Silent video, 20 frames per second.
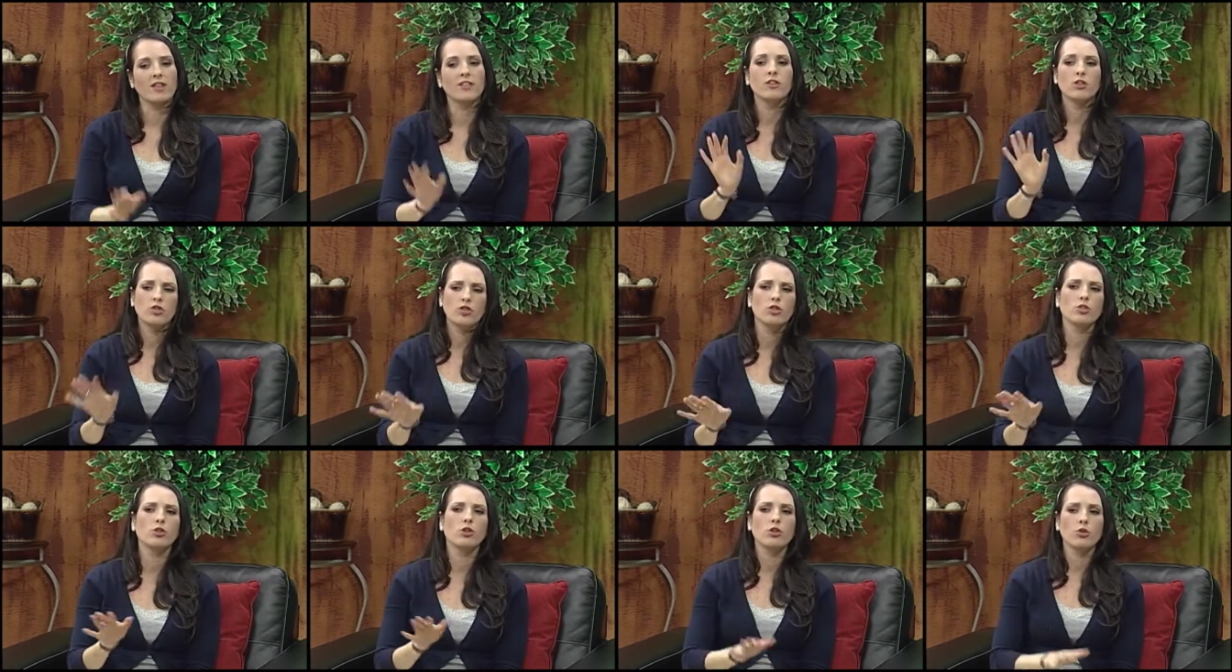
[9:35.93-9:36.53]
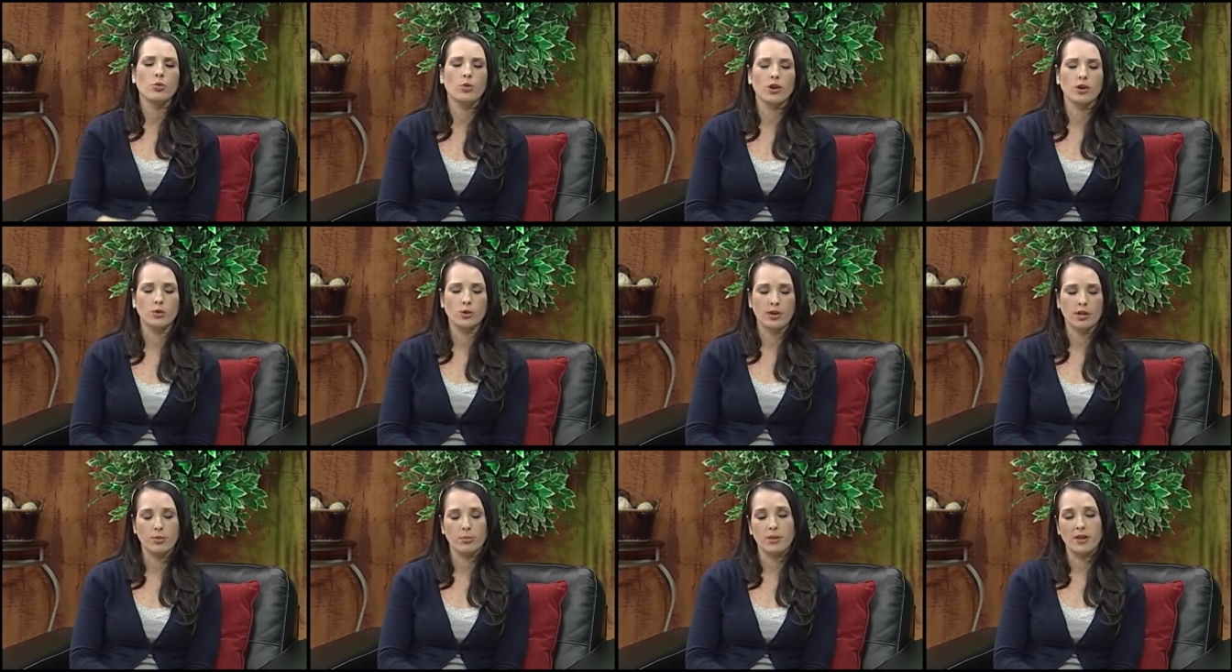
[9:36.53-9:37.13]
And the children who are
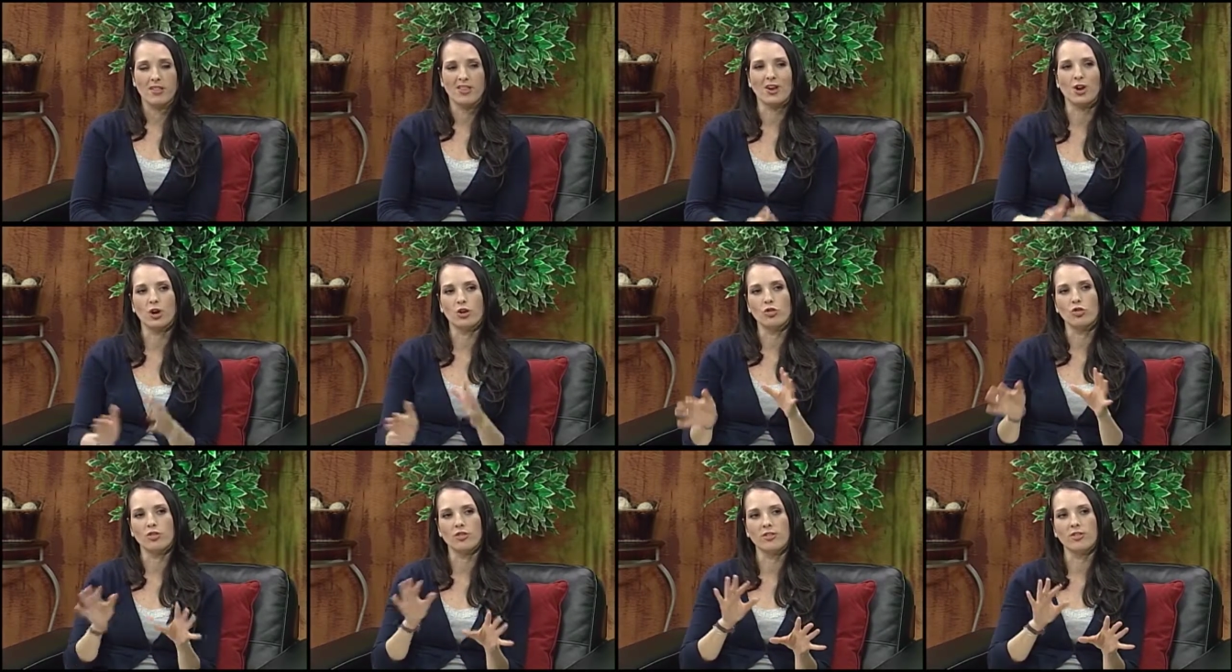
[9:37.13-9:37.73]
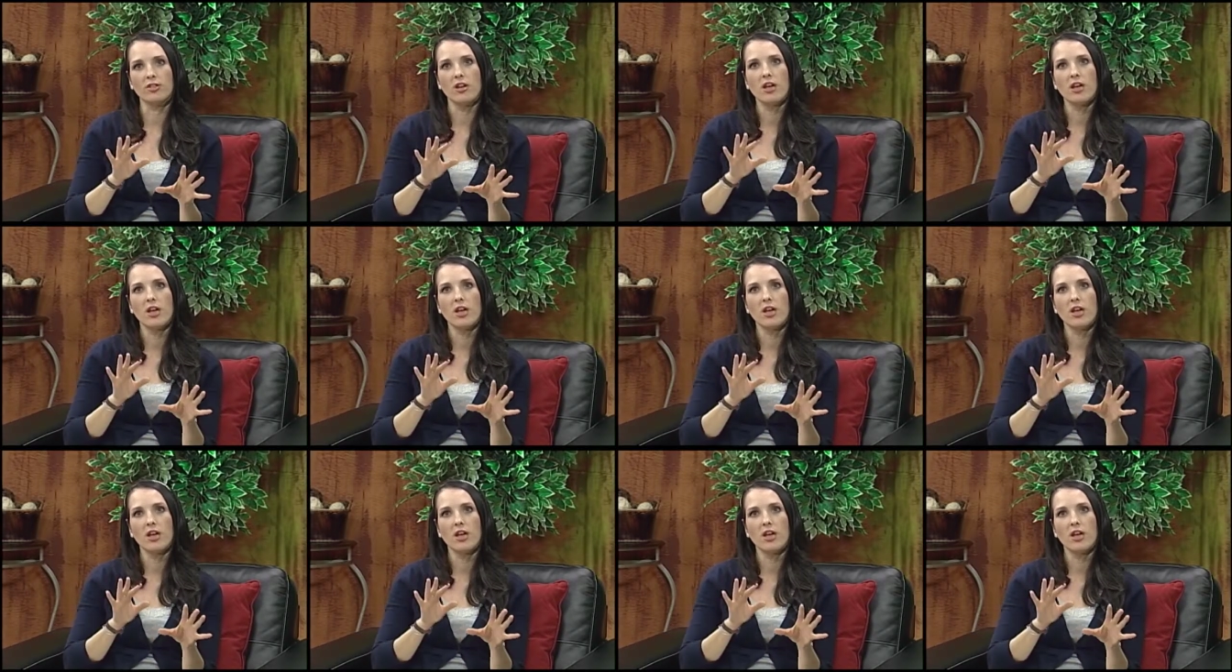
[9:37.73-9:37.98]
going to be there are just